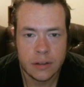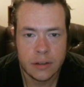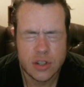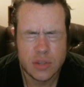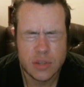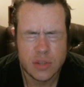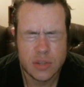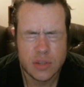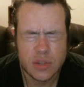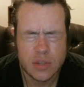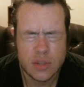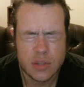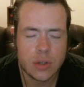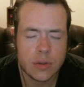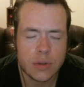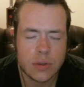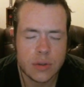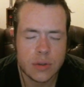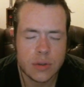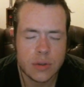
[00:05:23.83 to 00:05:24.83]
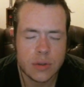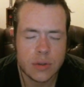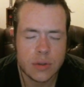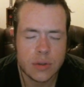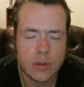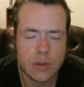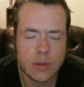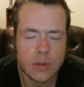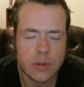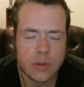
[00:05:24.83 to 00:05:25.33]
BitChute is a
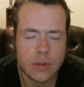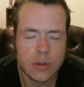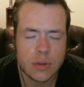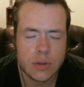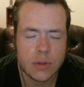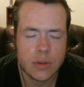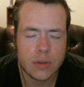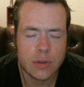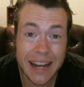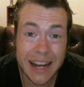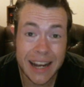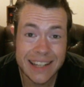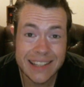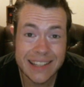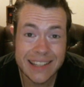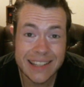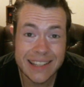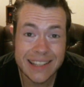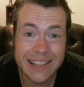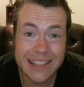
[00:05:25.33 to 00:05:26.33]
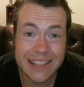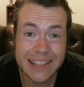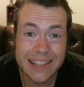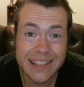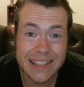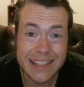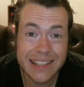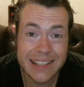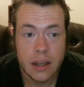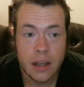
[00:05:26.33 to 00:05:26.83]
thing. I know that Minds is a
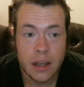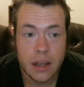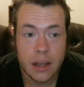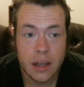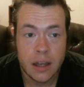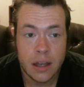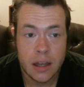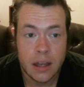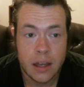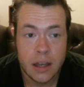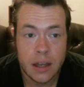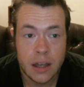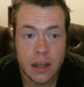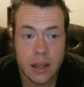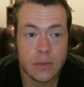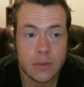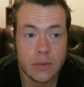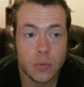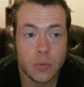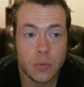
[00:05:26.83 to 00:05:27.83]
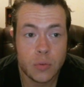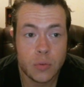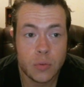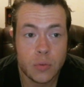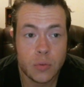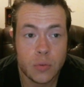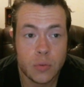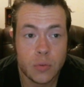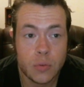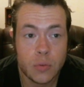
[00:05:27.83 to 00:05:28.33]
thing. And we
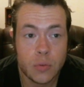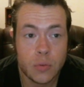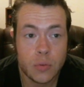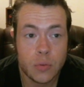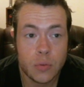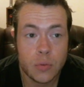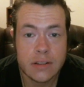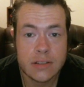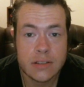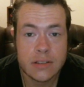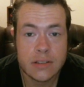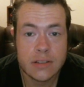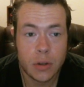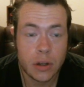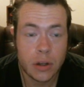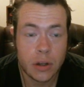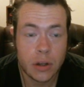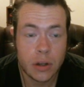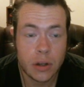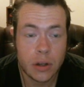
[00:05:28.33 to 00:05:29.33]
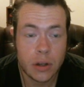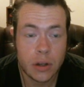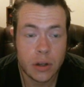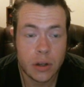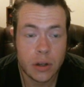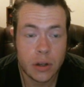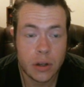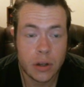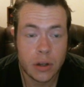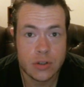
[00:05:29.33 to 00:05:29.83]
could sit around and say, well, it'll be a
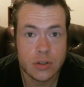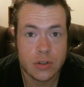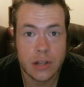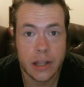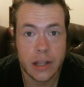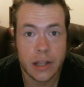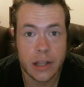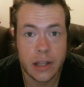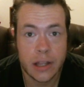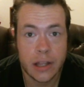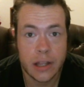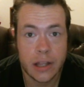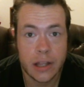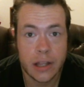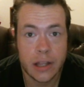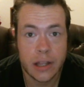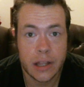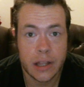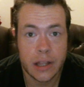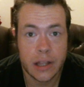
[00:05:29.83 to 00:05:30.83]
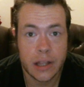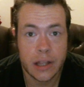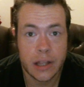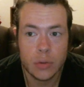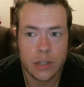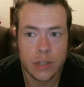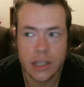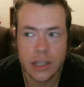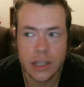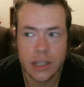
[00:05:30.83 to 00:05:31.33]
disaster just like live video. You'll
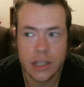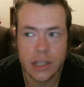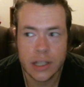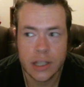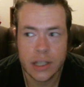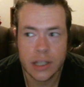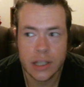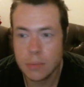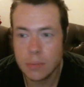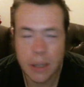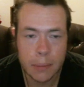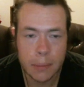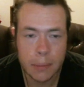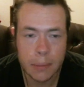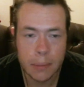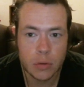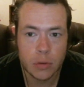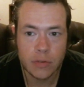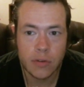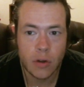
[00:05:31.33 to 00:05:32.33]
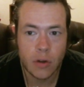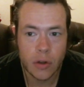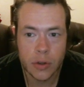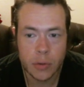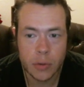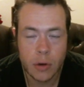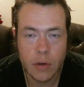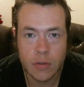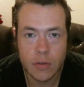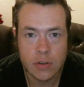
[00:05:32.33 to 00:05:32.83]
only get like 2 people who will follow
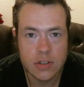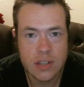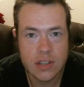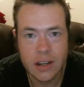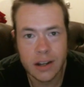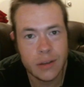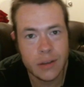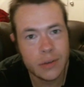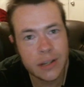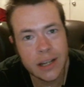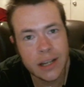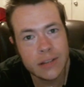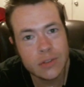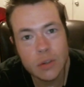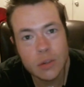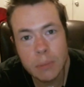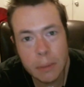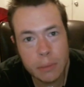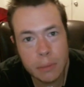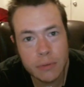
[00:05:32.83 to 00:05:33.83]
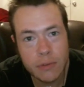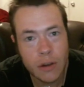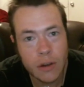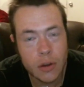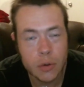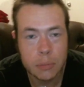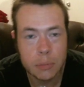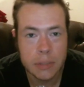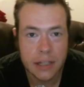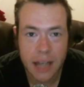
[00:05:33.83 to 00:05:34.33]
you over. Son, I only got 2 people
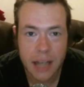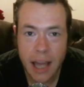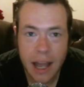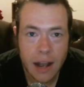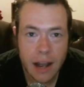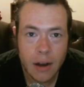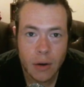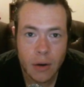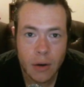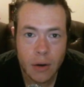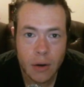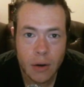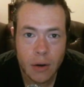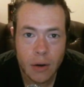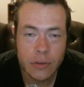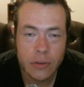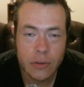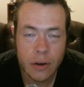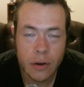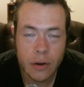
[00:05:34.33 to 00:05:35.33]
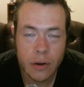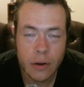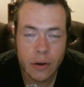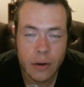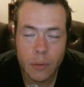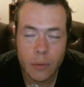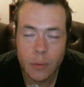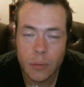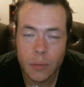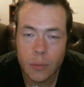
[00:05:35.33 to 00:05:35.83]
following me now.
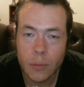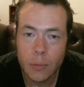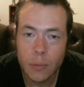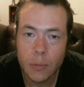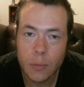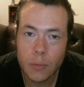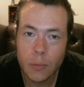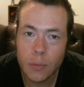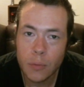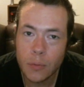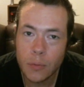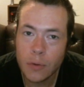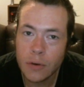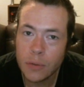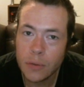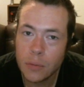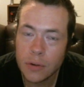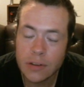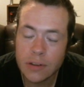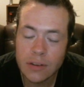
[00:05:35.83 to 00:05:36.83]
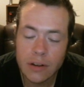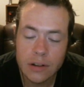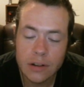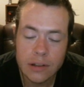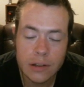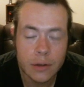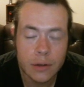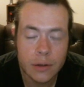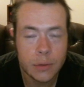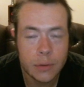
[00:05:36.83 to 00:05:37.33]
So what's there to
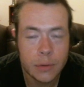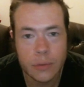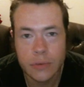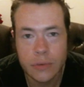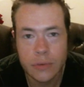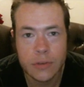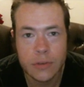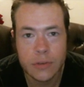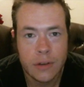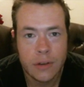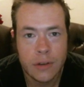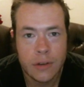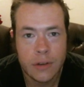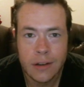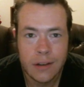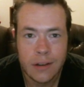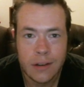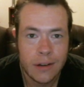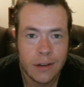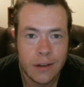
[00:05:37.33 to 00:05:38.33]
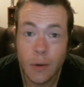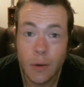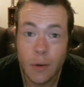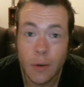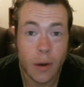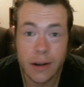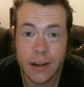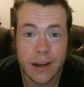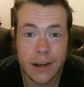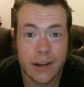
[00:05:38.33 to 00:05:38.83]
lose?
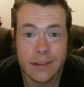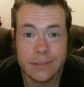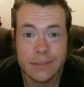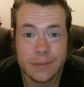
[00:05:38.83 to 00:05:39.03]
Why not?